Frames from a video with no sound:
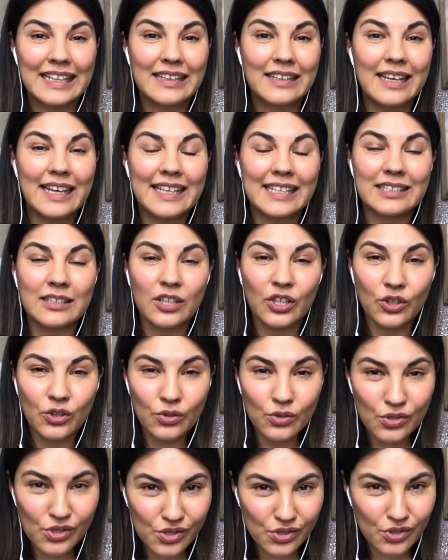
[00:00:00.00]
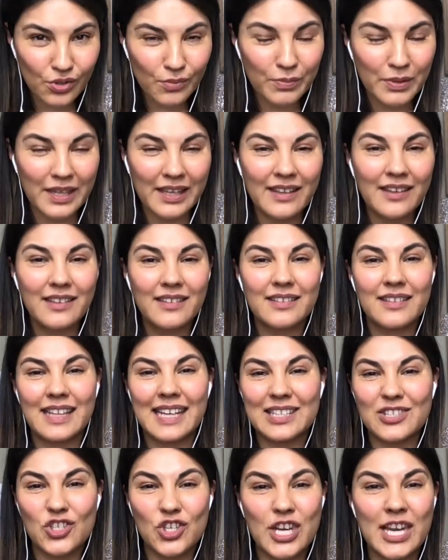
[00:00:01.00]
It used to be
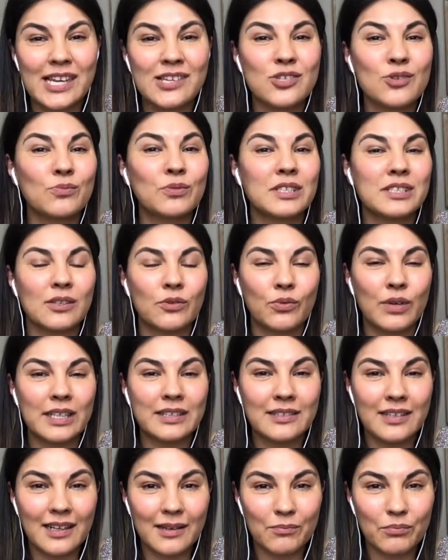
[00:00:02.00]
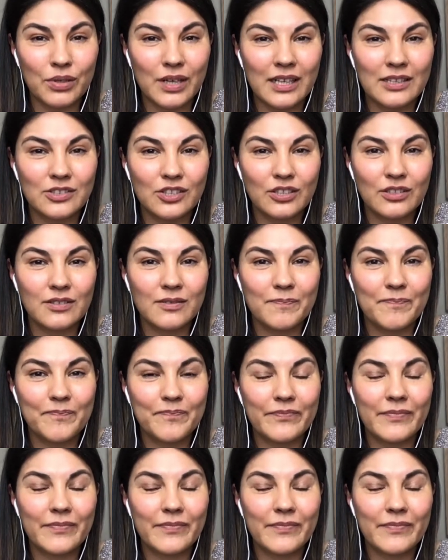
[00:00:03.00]
that change was a one-time project.